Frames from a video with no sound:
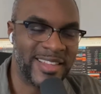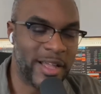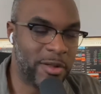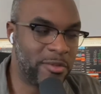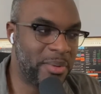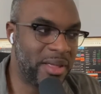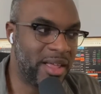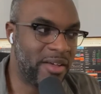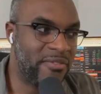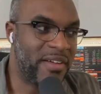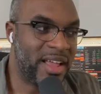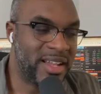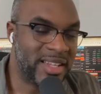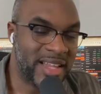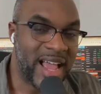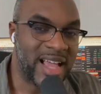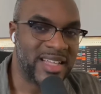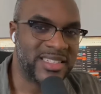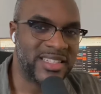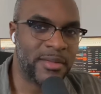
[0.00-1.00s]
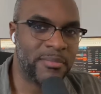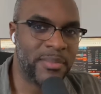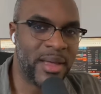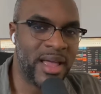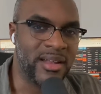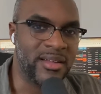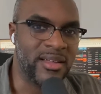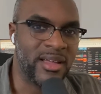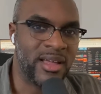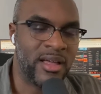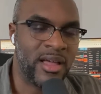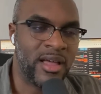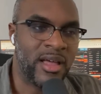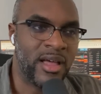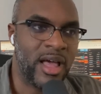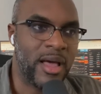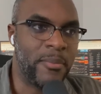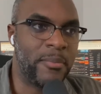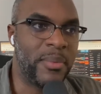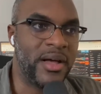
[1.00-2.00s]
That would be a fantastic bet.
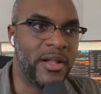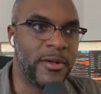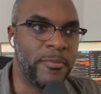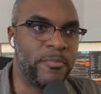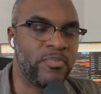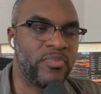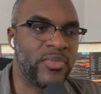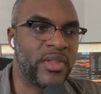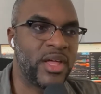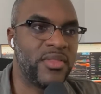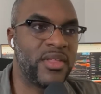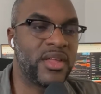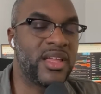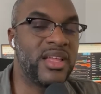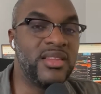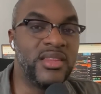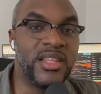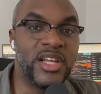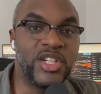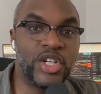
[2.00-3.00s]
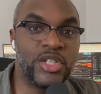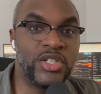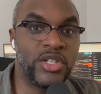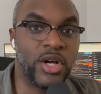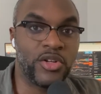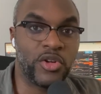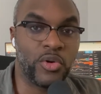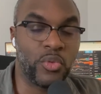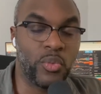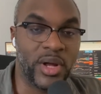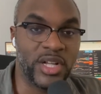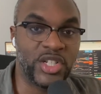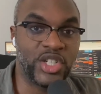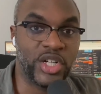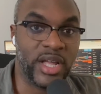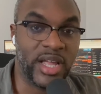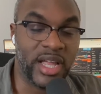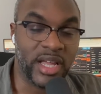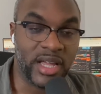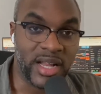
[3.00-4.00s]
But the conditions under
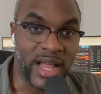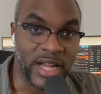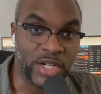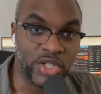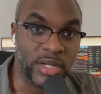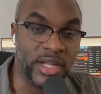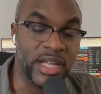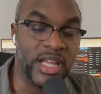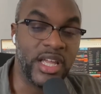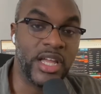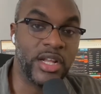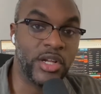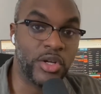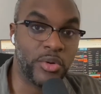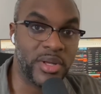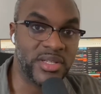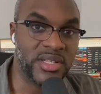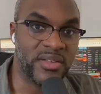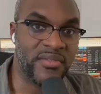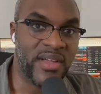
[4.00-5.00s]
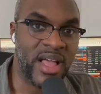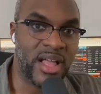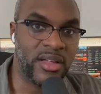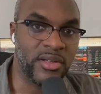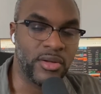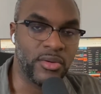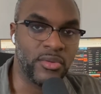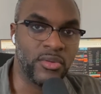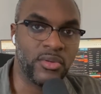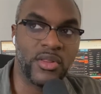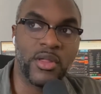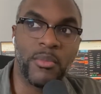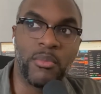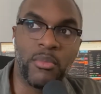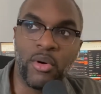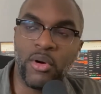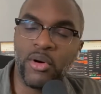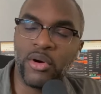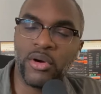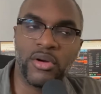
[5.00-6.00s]
which it can actually increase in value, the
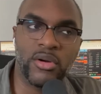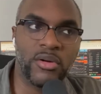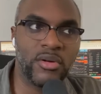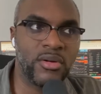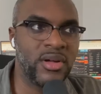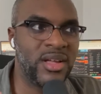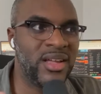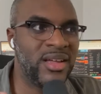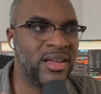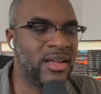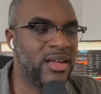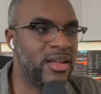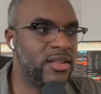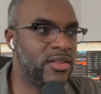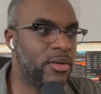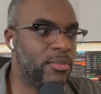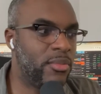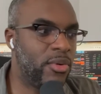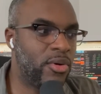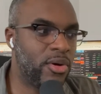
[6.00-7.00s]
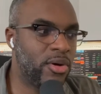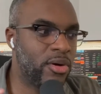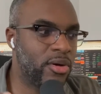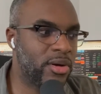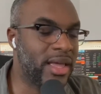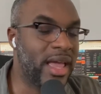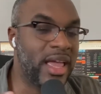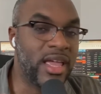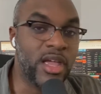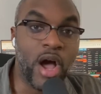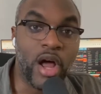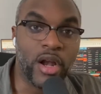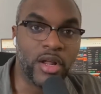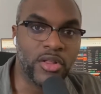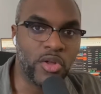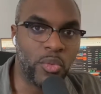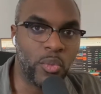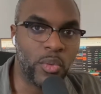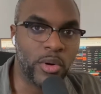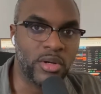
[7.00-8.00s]
more
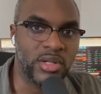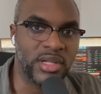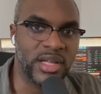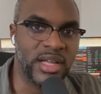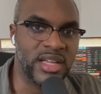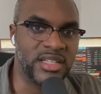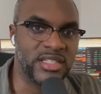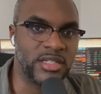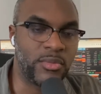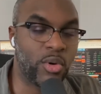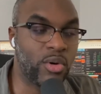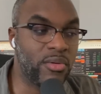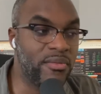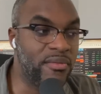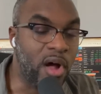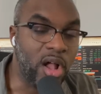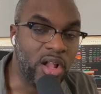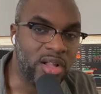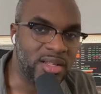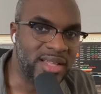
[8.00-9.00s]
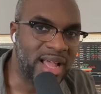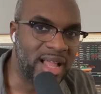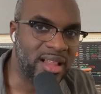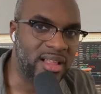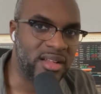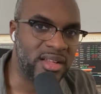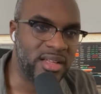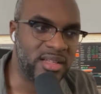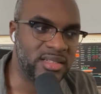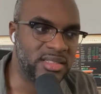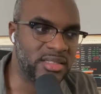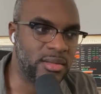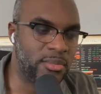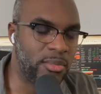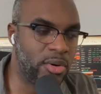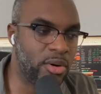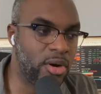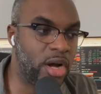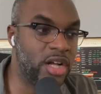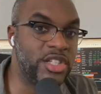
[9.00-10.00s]
chaotic the world is, the more volatile it is, the
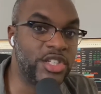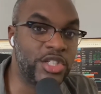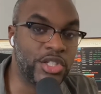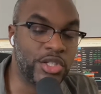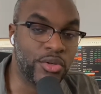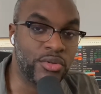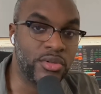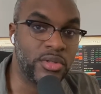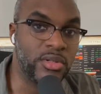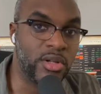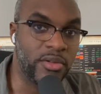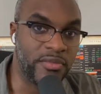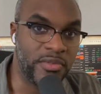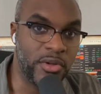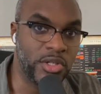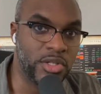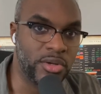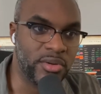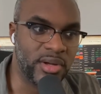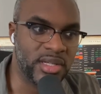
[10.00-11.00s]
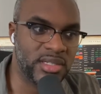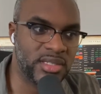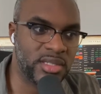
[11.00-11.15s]
more uncertain the future